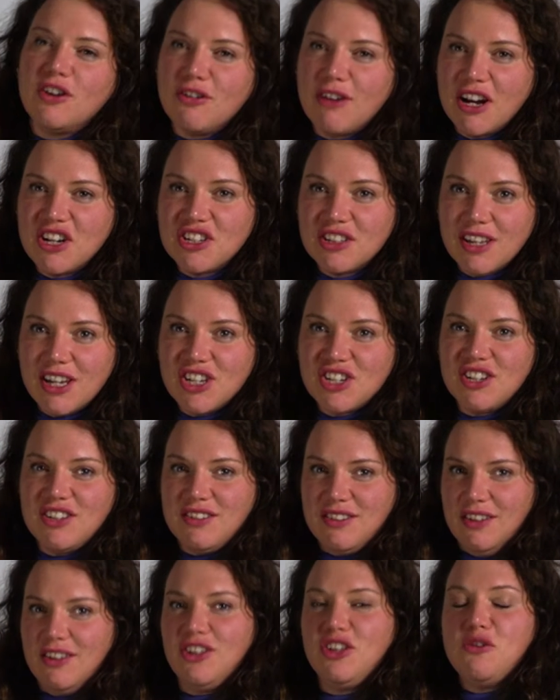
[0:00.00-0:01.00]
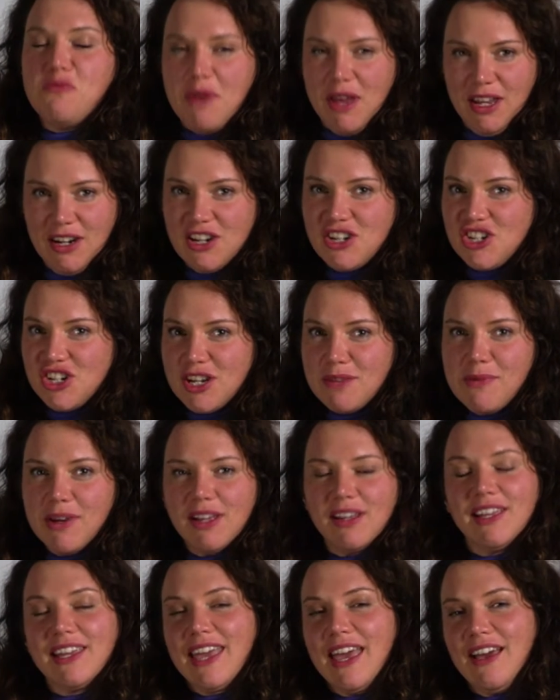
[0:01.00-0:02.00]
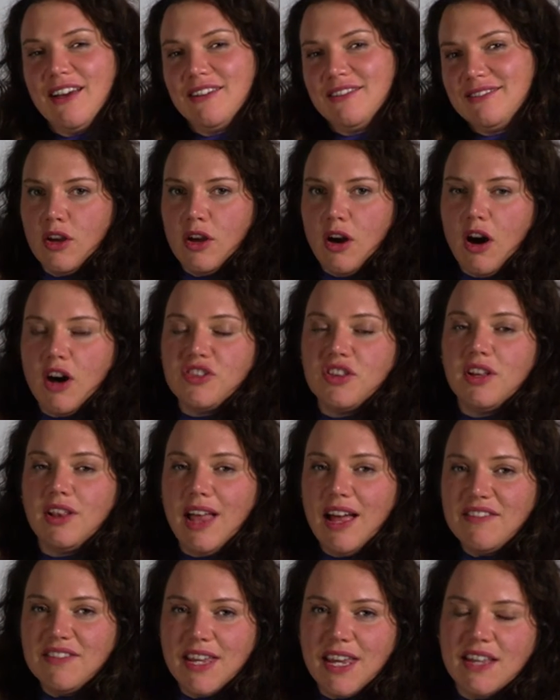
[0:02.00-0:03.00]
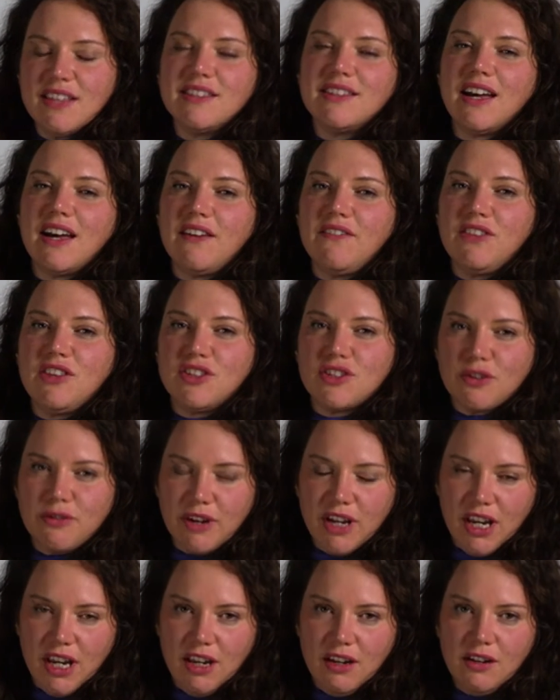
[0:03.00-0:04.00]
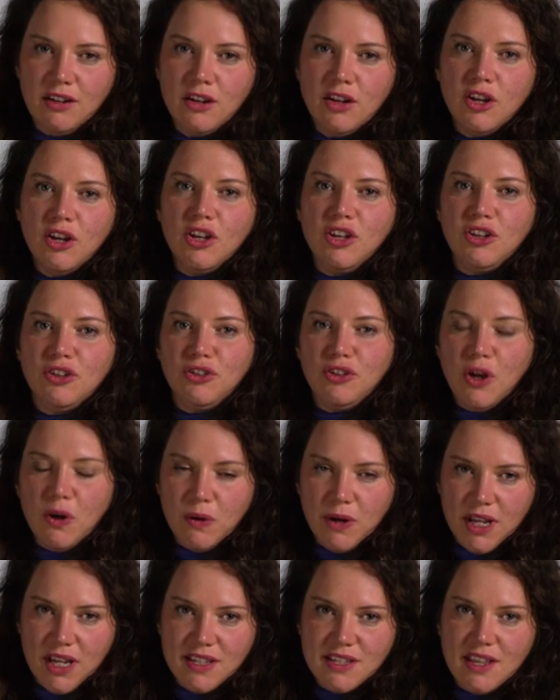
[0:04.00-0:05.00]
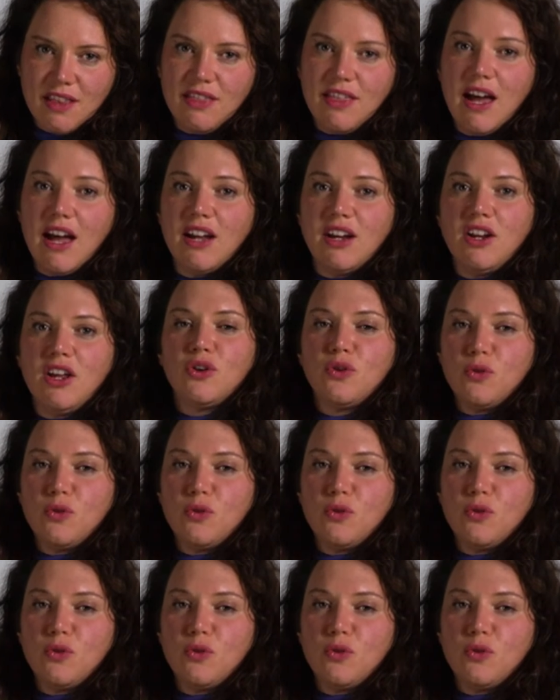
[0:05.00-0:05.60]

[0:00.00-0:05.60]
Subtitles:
Congratulations, you made a Gmail account. On the left-hand side of the screen, you'll notice that